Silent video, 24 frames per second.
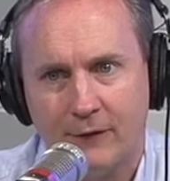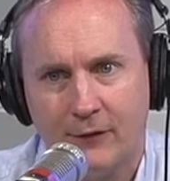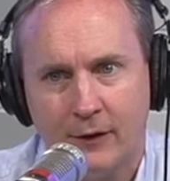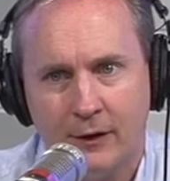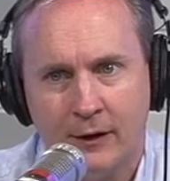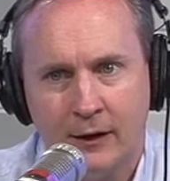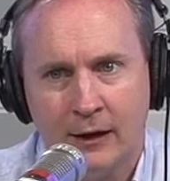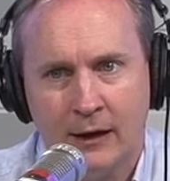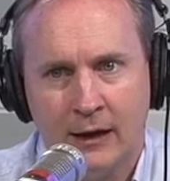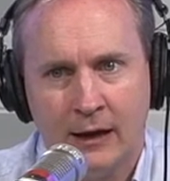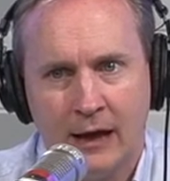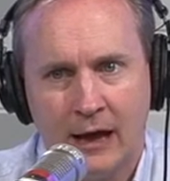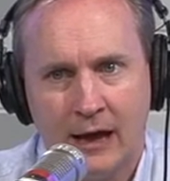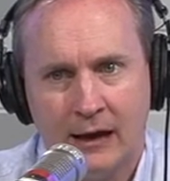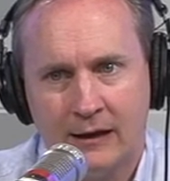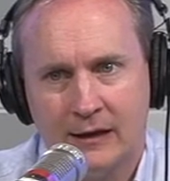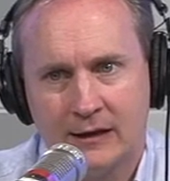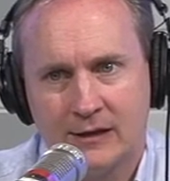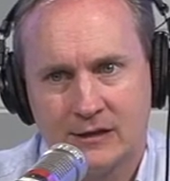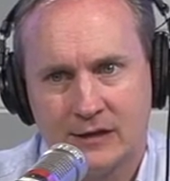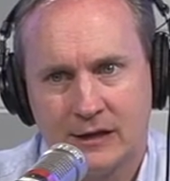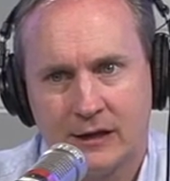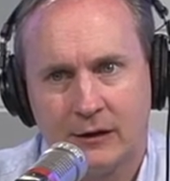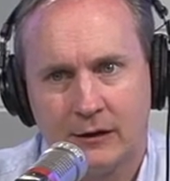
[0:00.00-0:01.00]
Buffett and
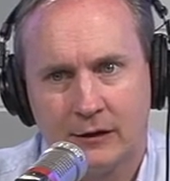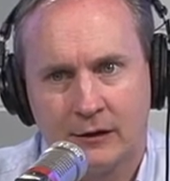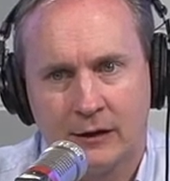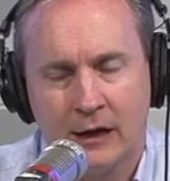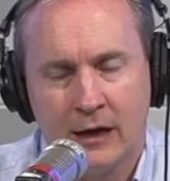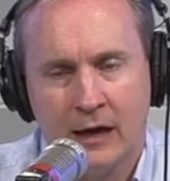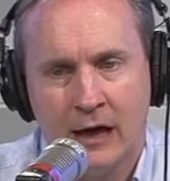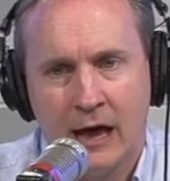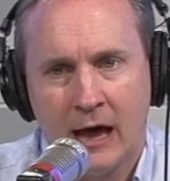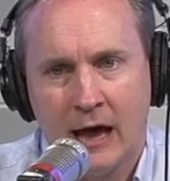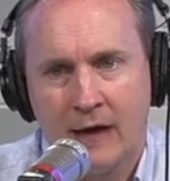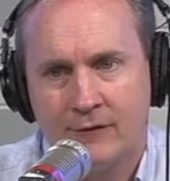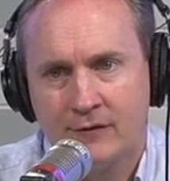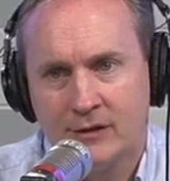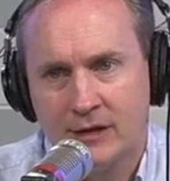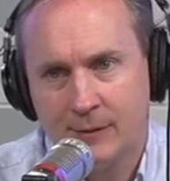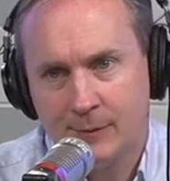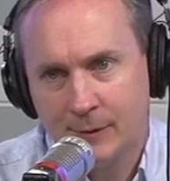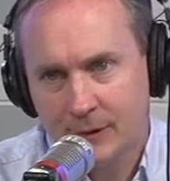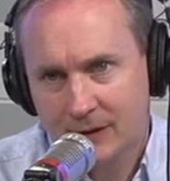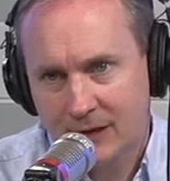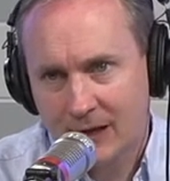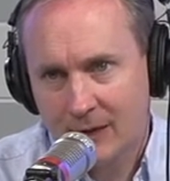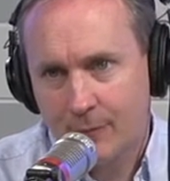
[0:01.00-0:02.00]
his ilk have
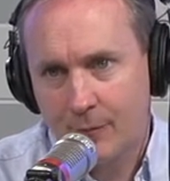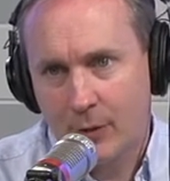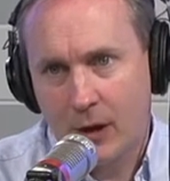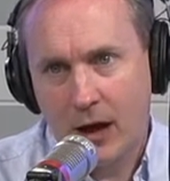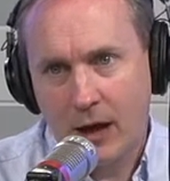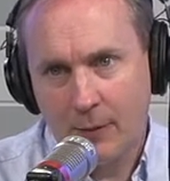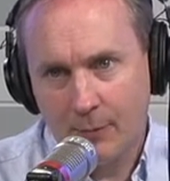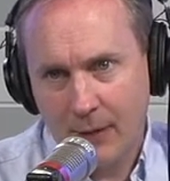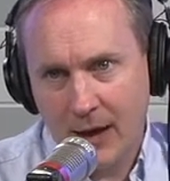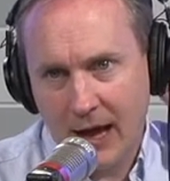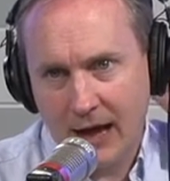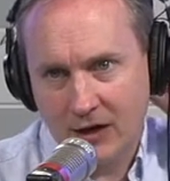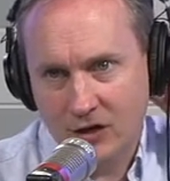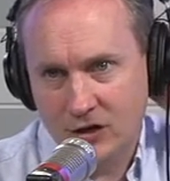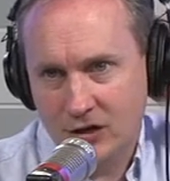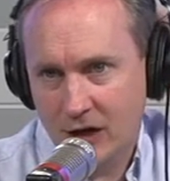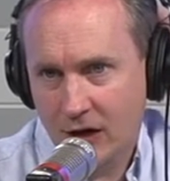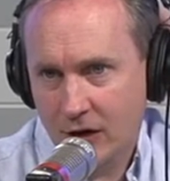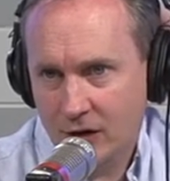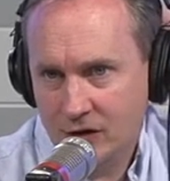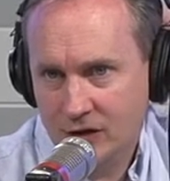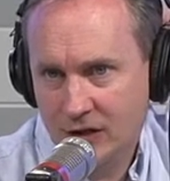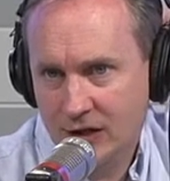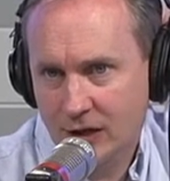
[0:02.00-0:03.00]
typically bought back
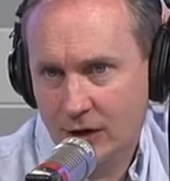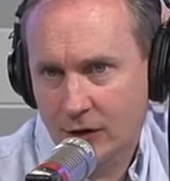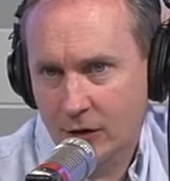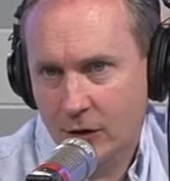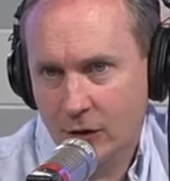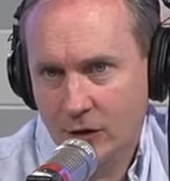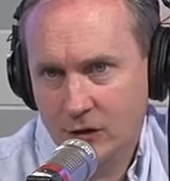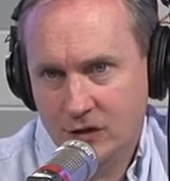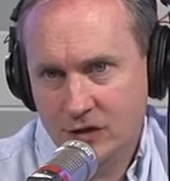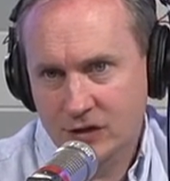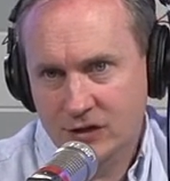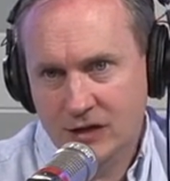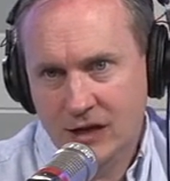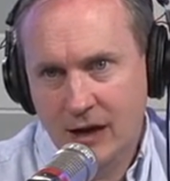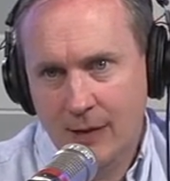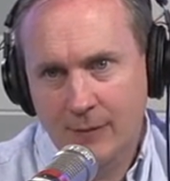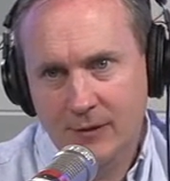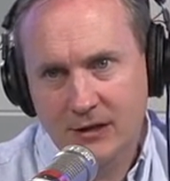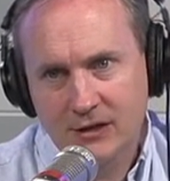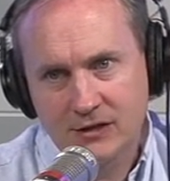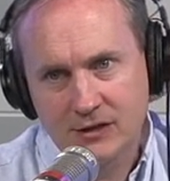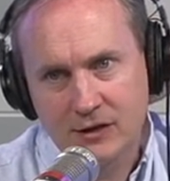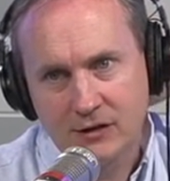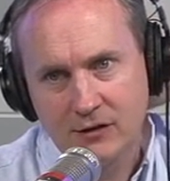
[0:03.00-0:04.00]
shares, and he encourages
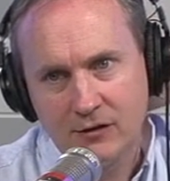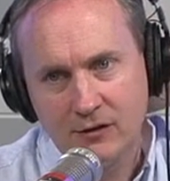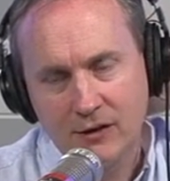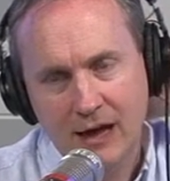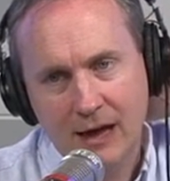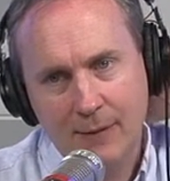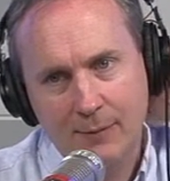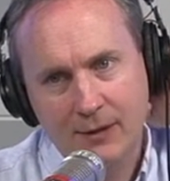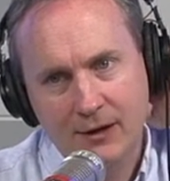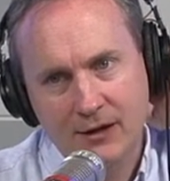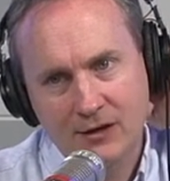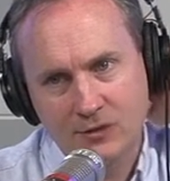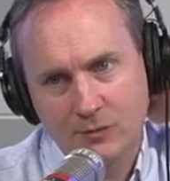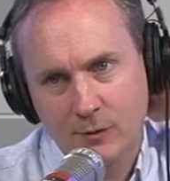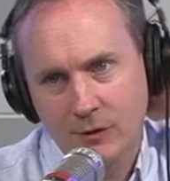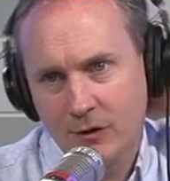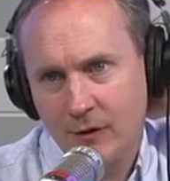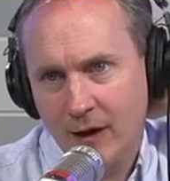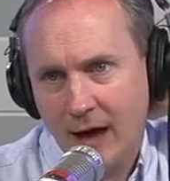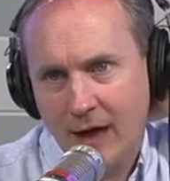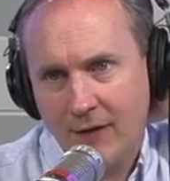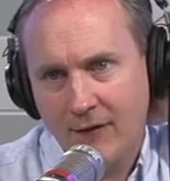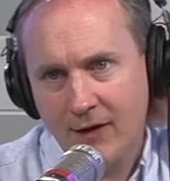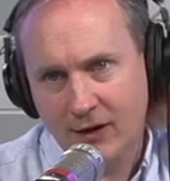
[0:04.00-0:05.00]
companies to do that, because
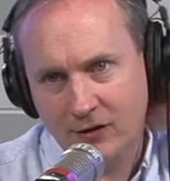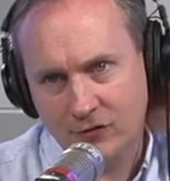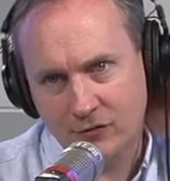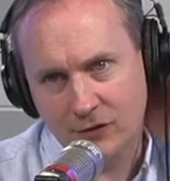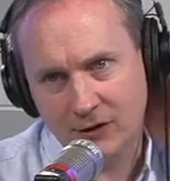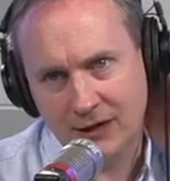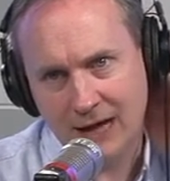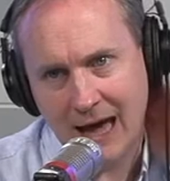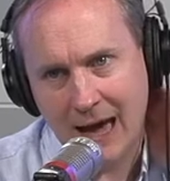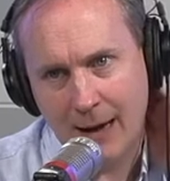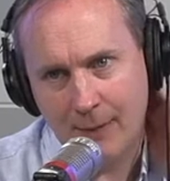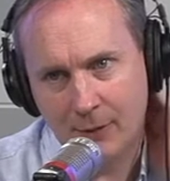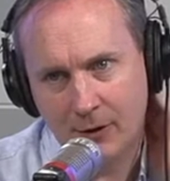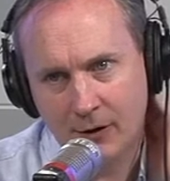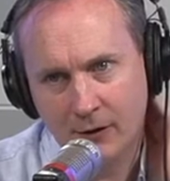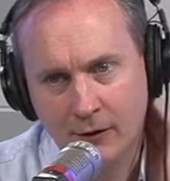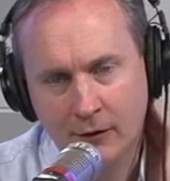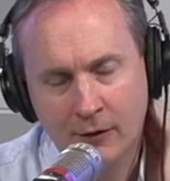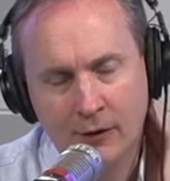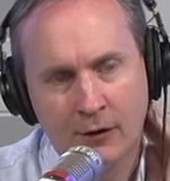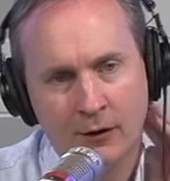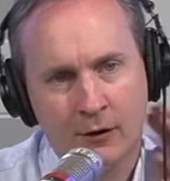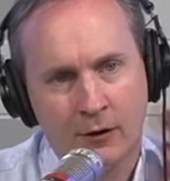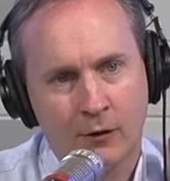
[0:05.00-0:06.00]
when you have extra
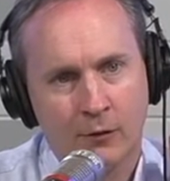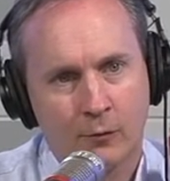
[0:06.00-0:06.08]
capital,